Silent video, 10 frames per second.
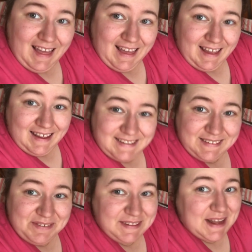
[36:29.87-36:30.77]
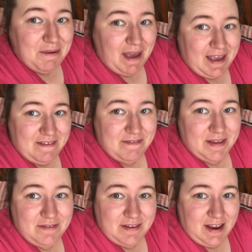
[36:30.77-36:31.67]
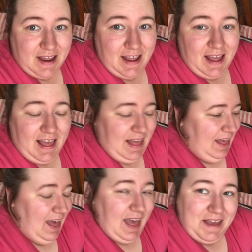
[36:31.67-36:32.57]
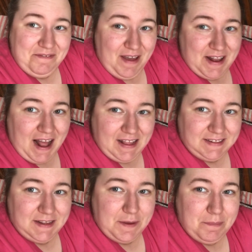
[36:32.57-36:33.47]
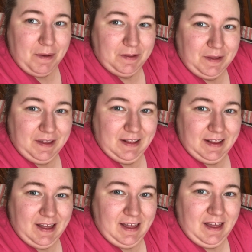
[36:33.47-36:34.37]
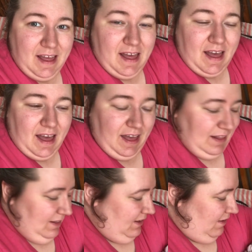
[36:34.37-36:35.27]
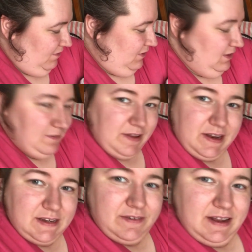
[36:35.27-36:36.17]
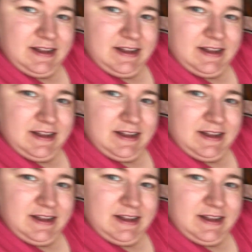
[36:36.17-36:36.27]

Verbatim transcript: Hi. So it's now 8.50. I fed Alice her bottle earlier and I've just finished